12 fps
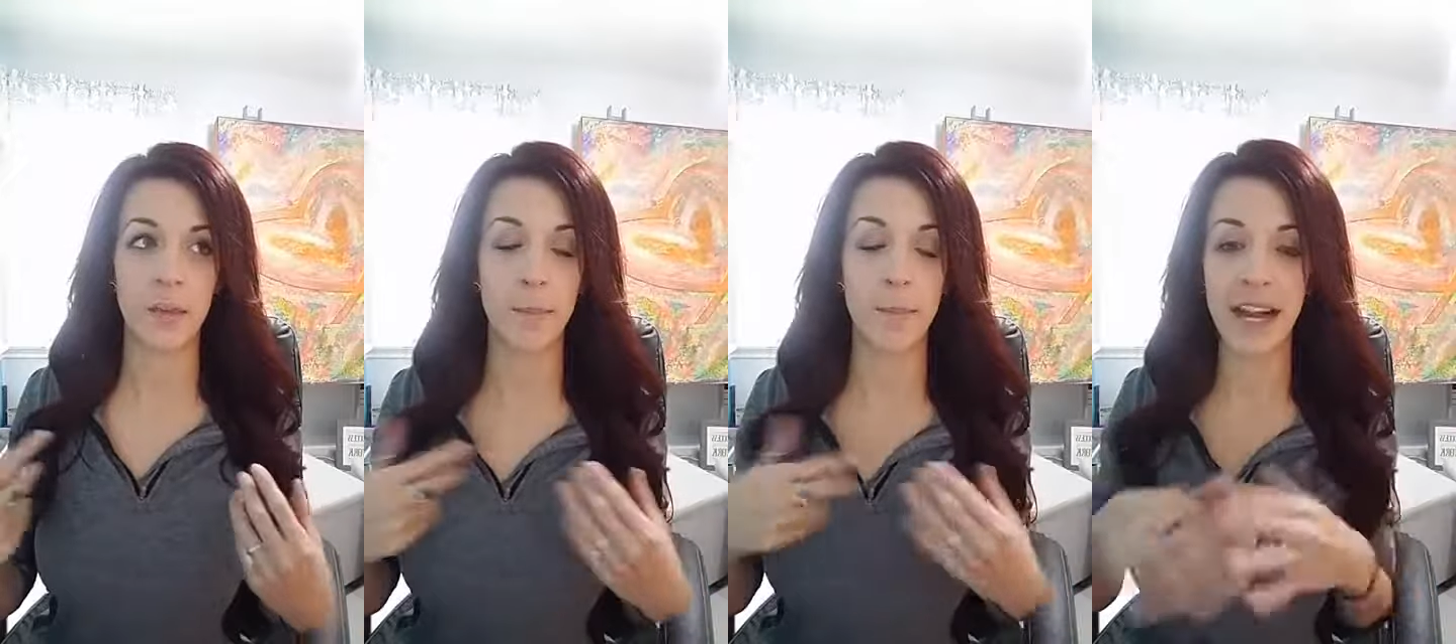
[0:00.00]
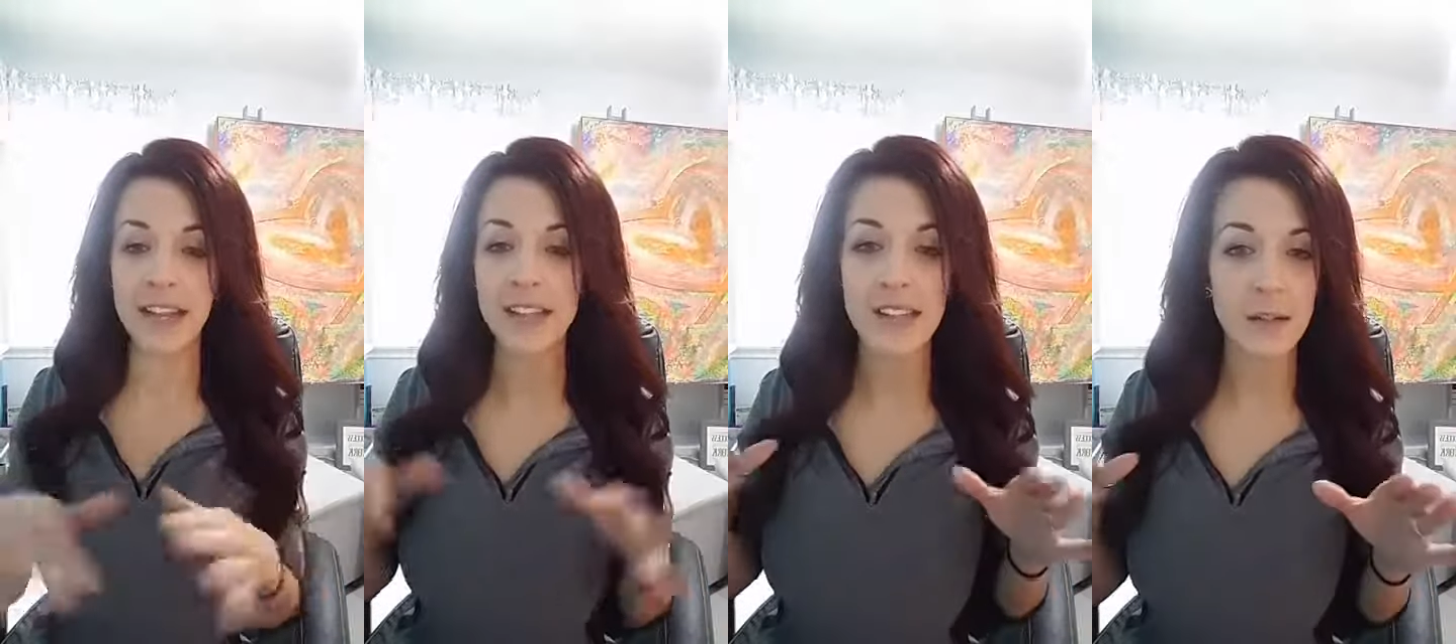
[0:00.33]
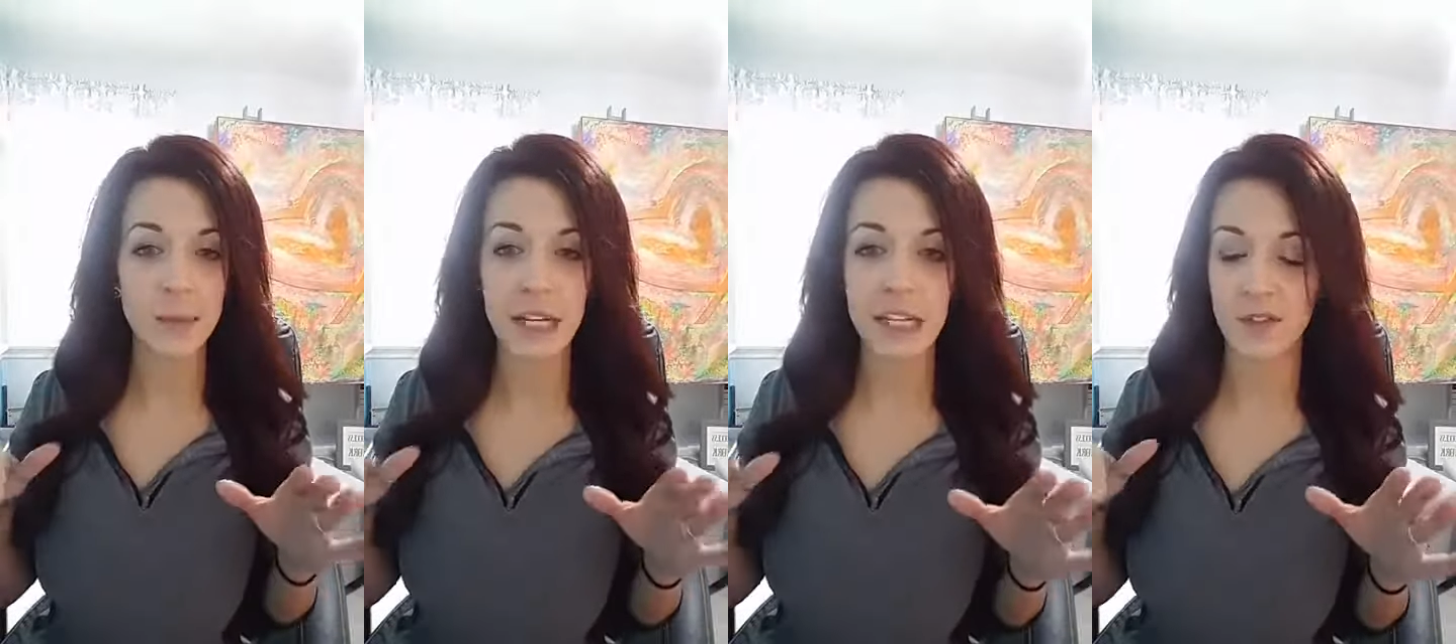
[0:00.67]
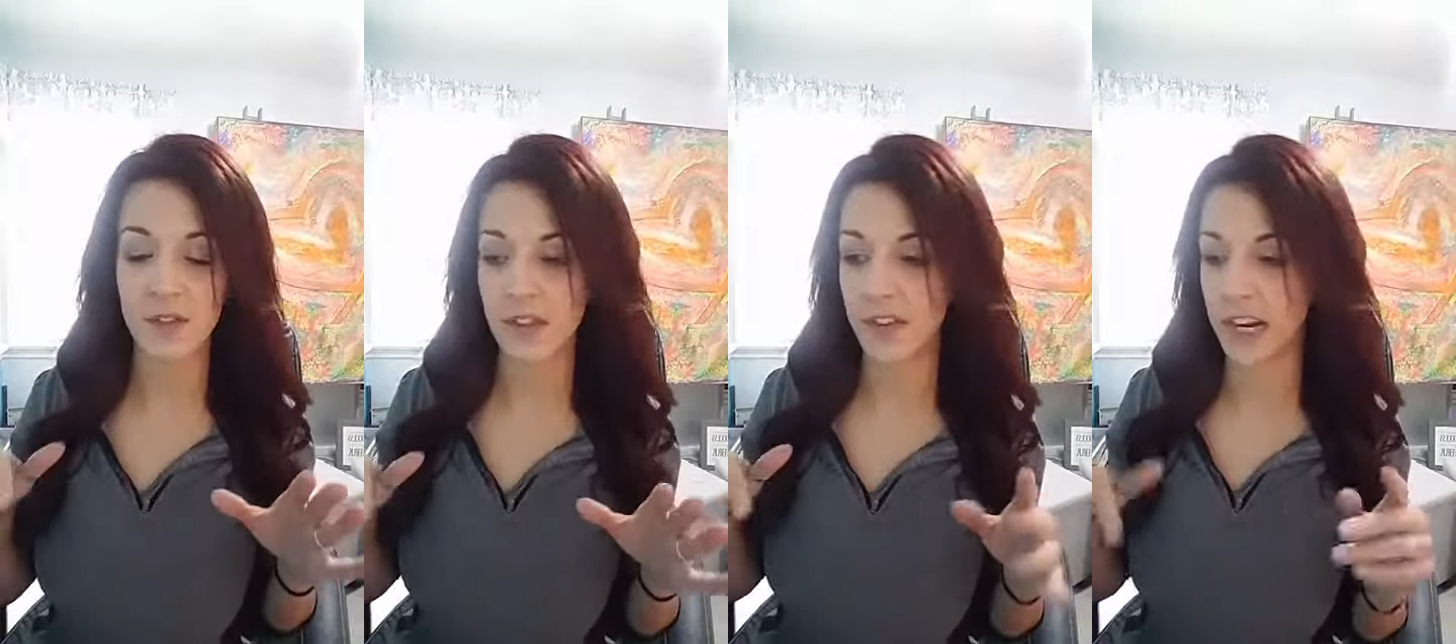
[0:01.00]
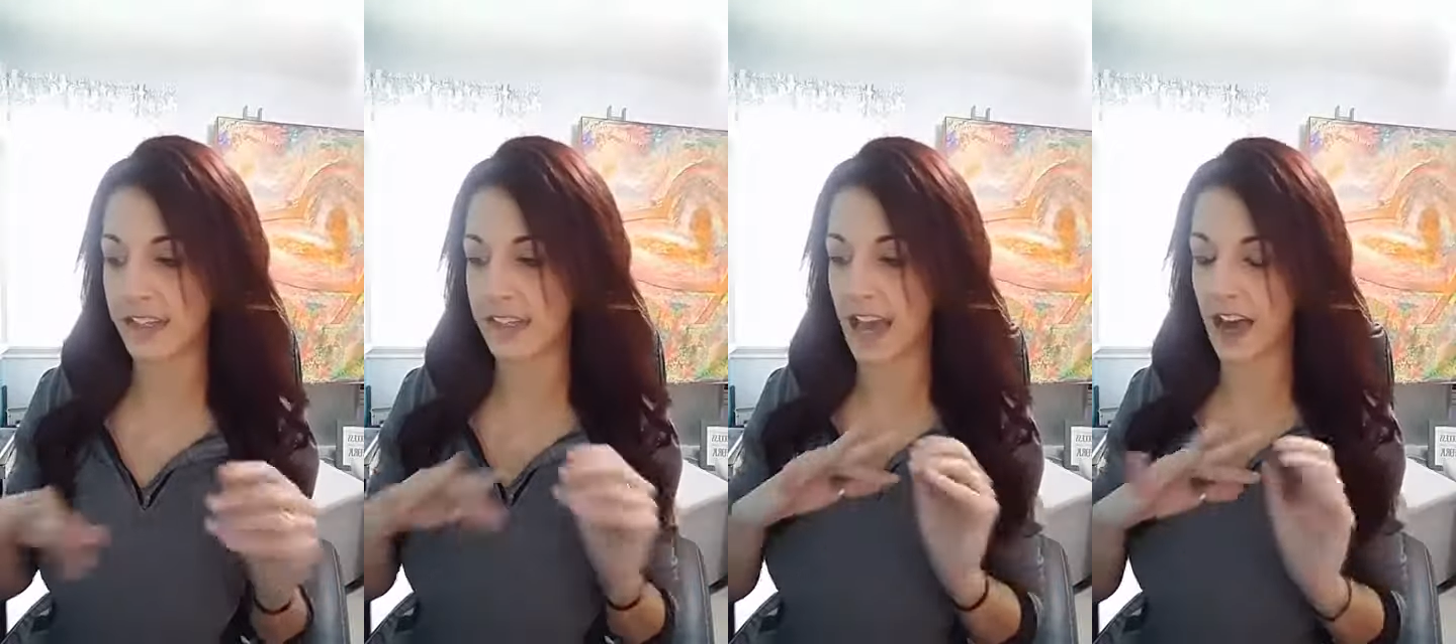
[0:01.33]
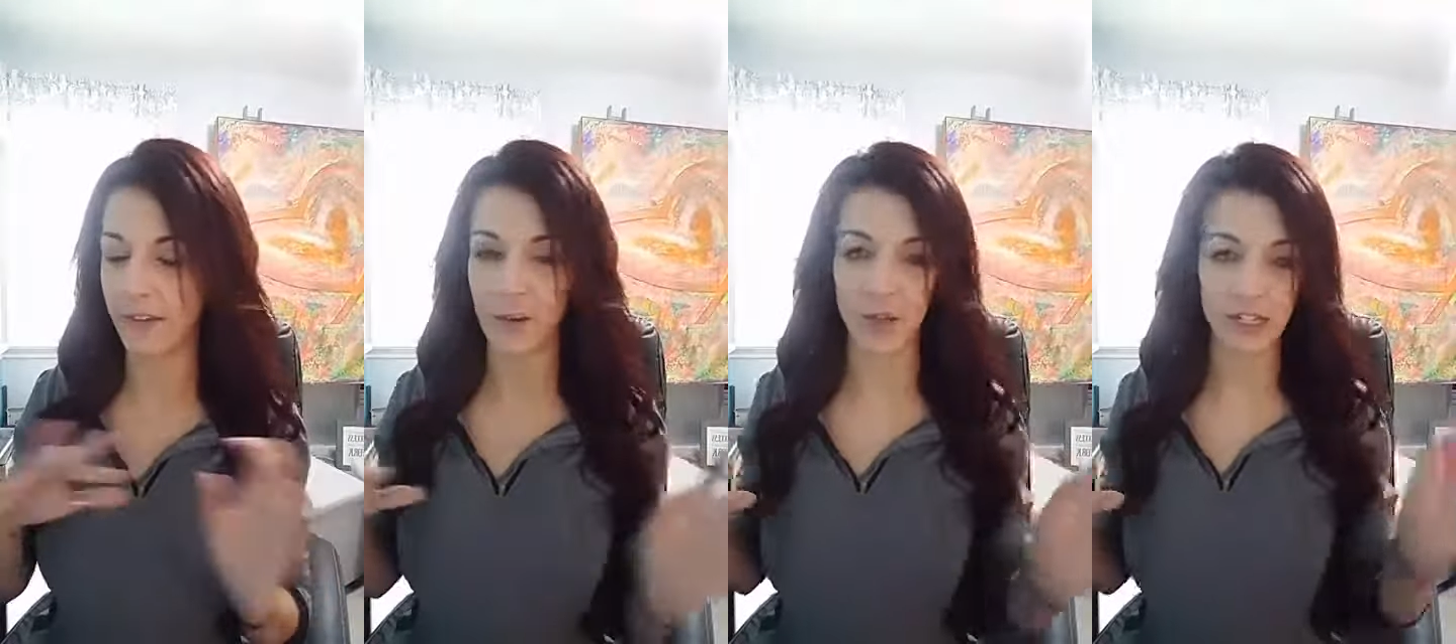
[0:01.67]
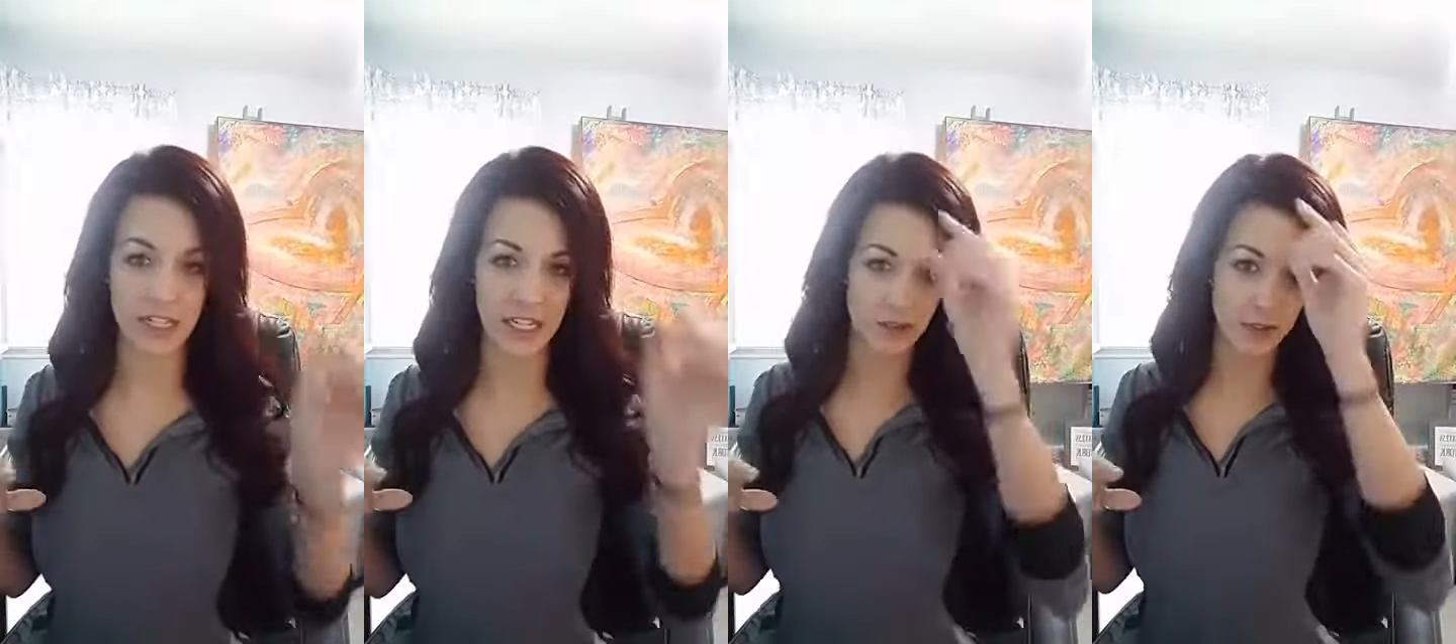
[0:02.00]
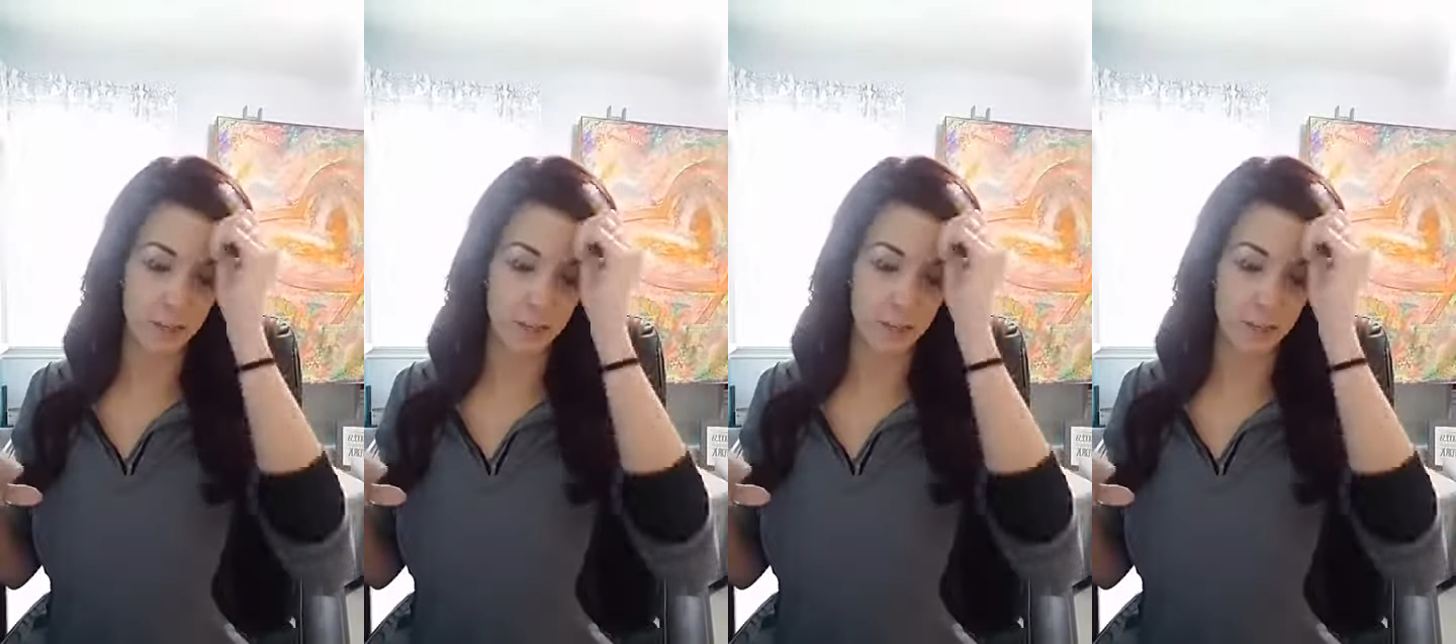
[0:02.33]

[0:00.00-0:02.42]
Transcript: best piece of advice I ever received